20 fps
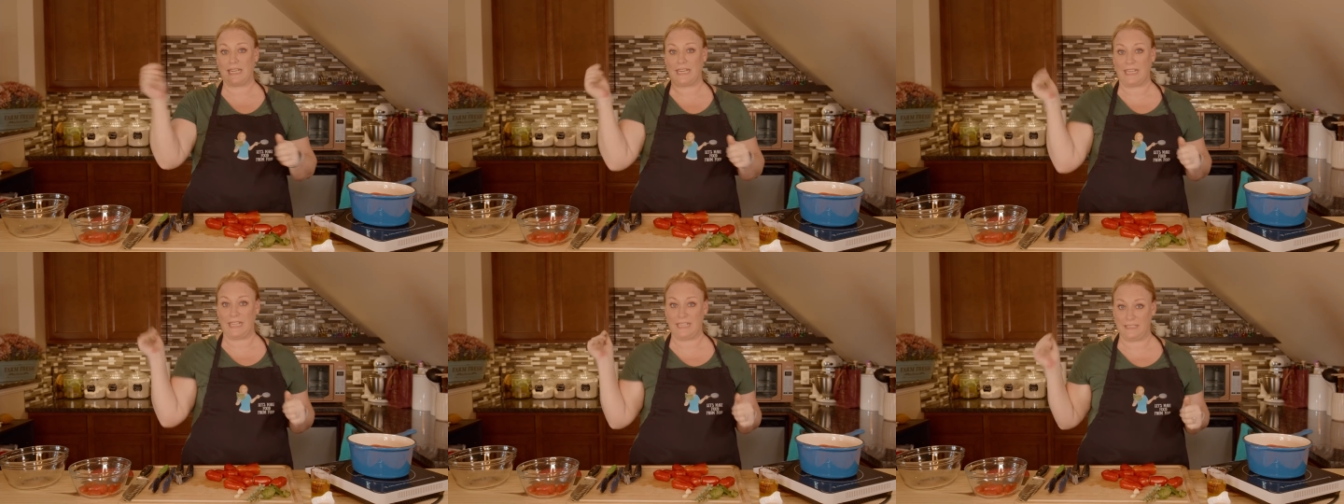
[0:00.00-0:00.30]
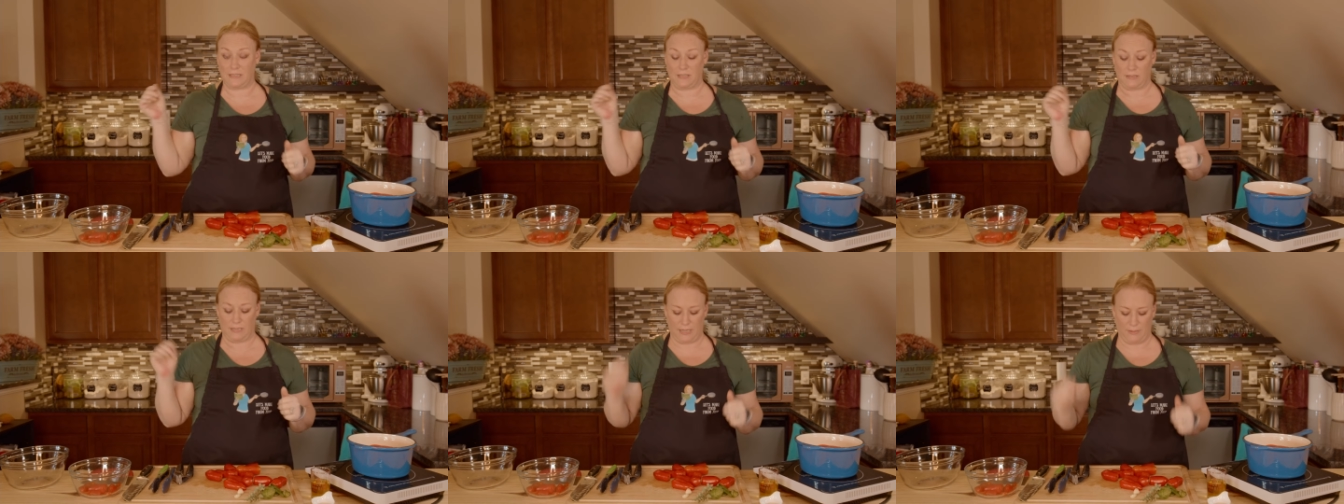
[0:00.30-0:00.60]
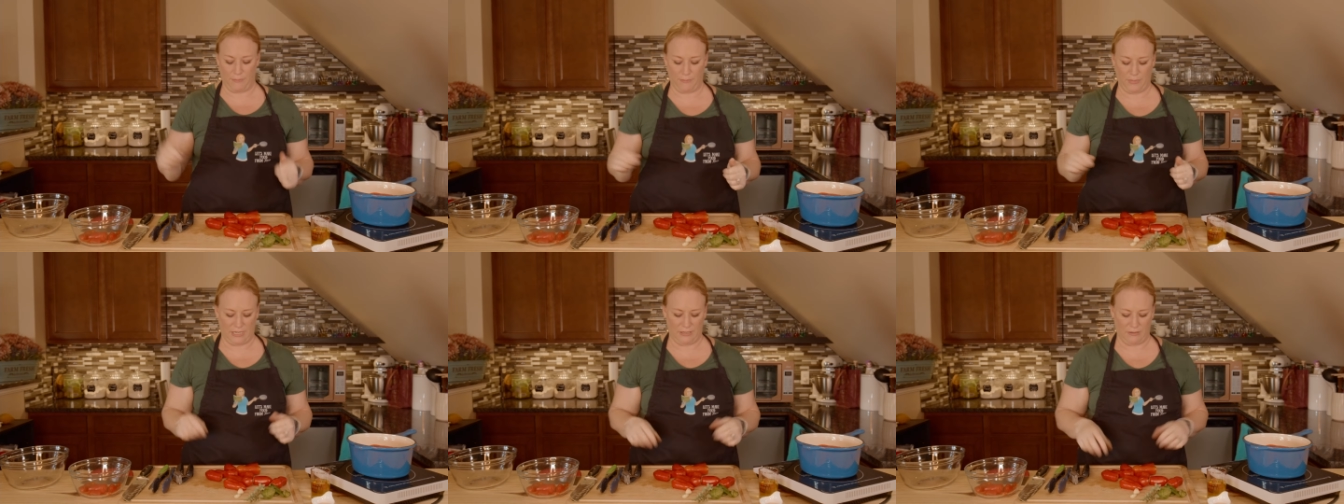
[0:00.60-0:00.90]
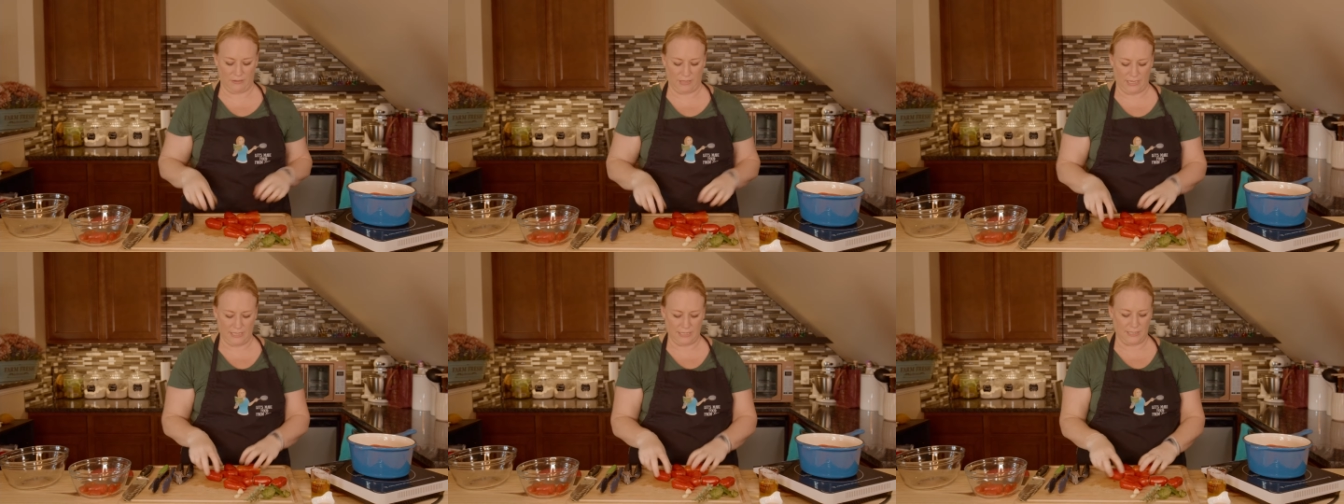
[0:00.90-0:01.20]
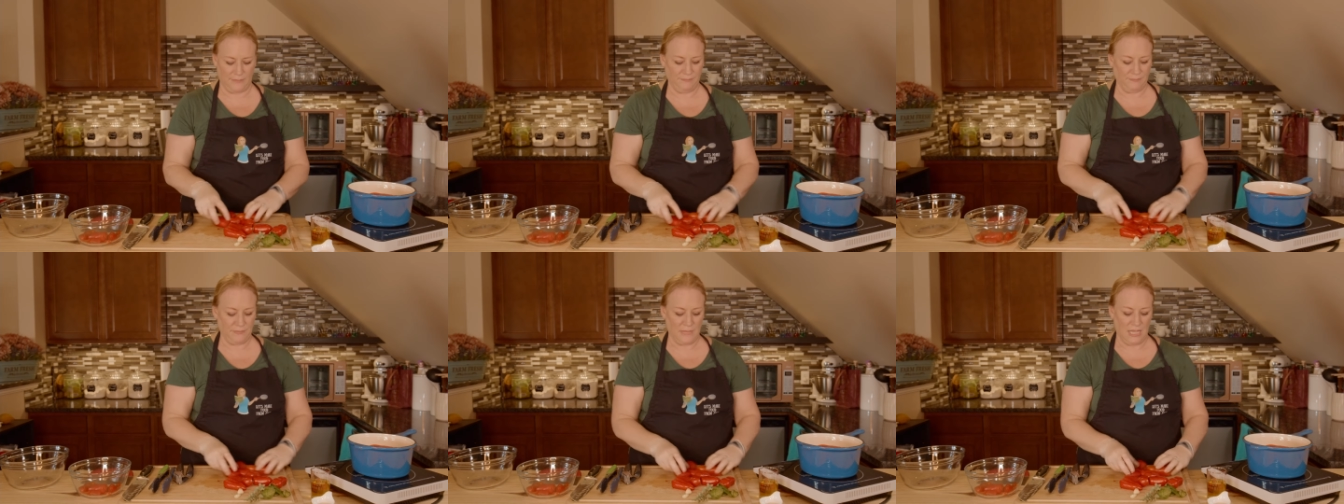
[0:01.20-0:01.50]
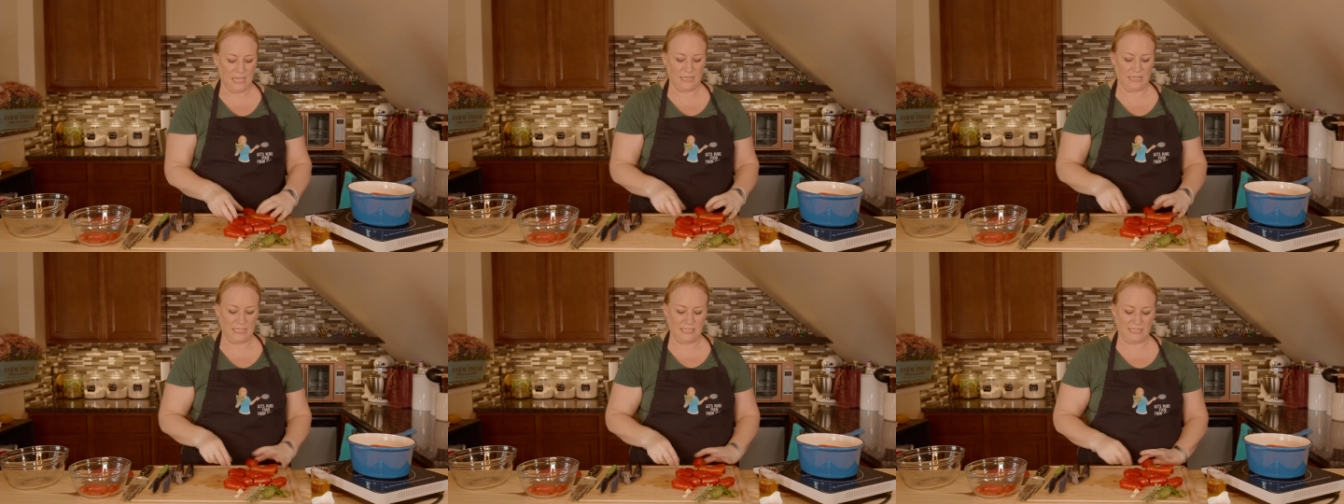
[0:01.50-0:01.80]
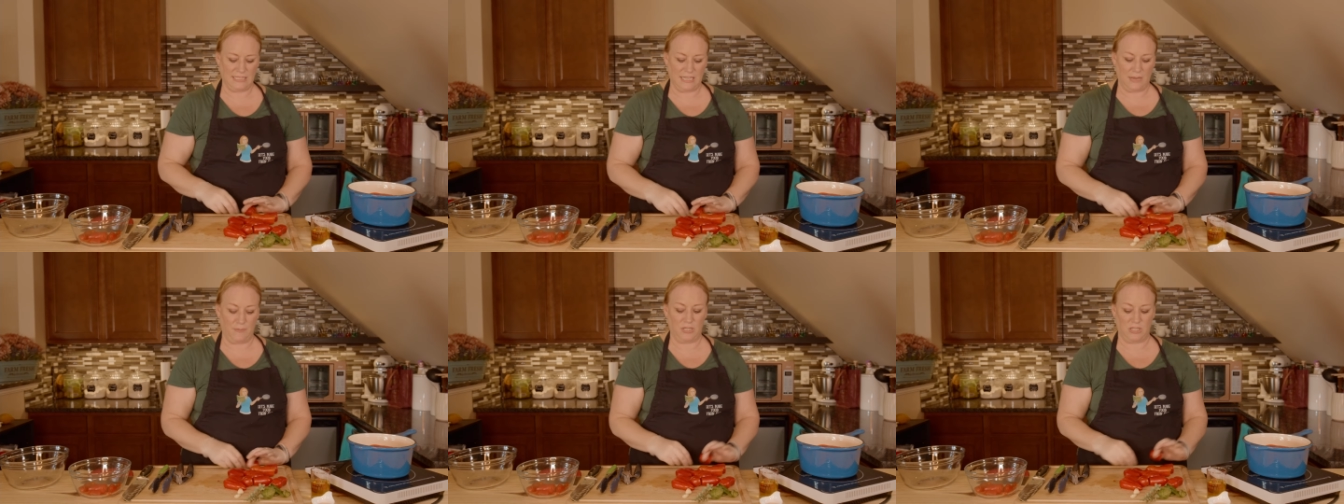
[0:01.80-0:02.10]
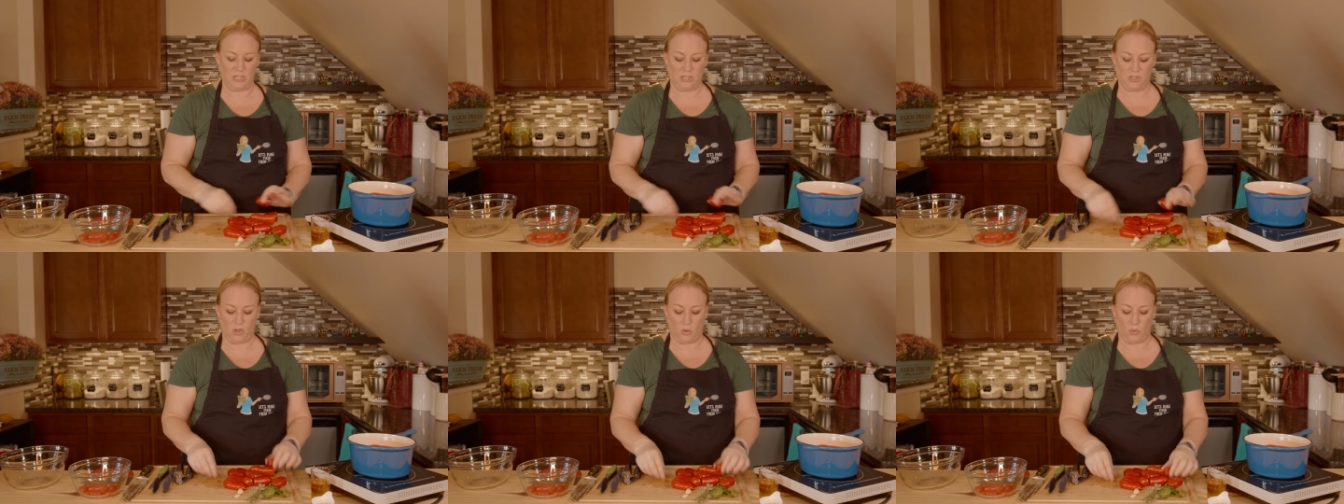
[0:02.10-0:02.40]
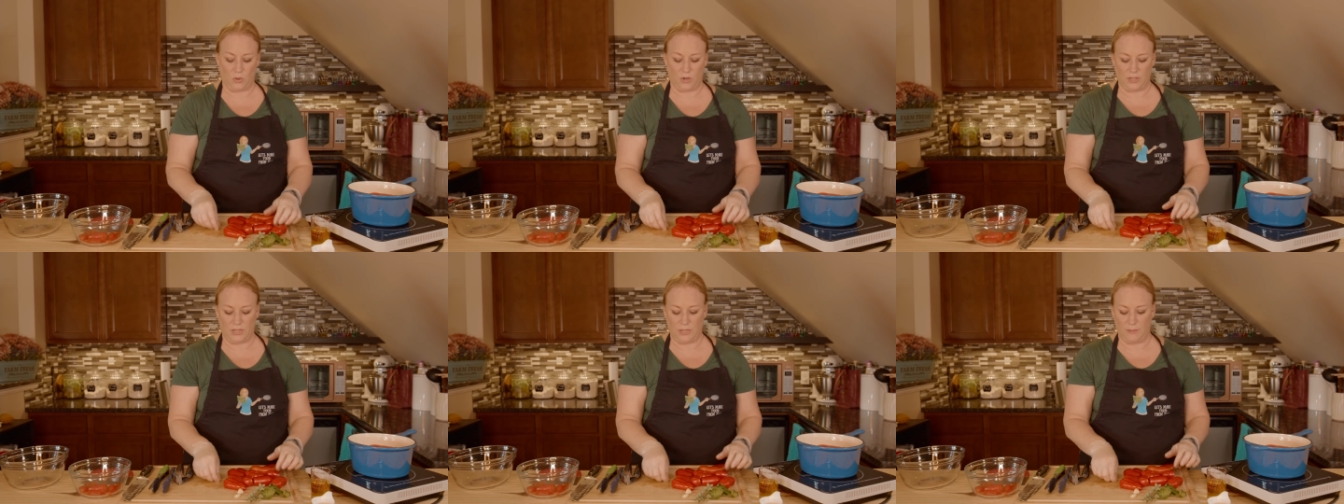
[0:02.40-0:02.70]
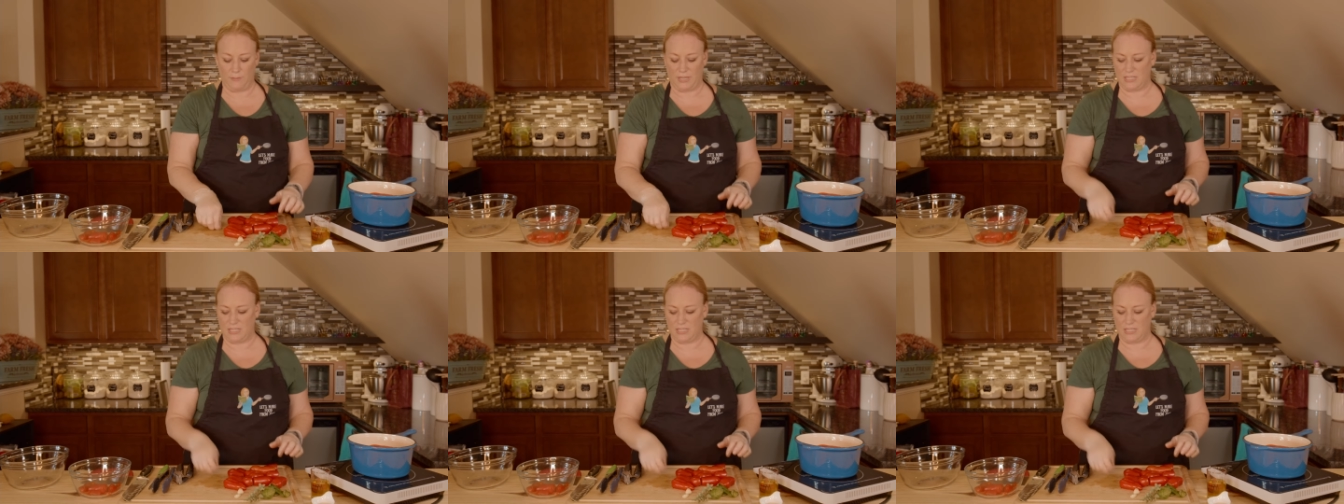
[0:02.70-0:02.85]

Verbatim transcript: and easily peel it. This step is so worth it,